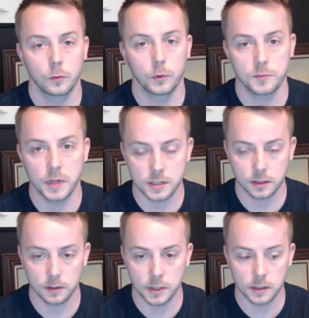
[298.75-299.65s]
which
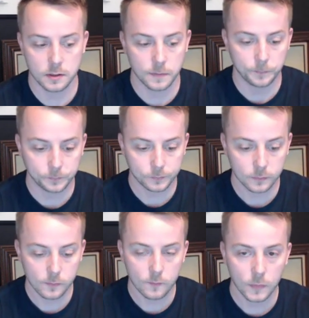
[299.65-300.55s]
basically means
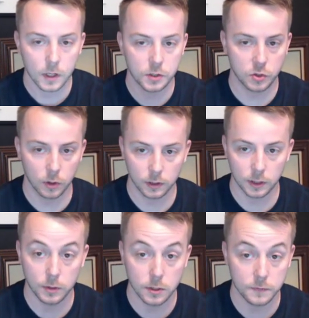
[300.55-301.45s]

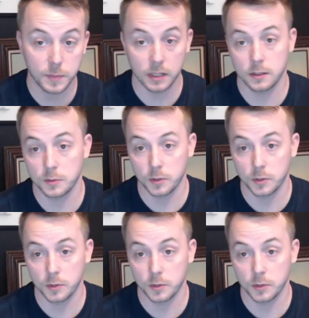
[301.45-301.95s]
historically, when you've spent this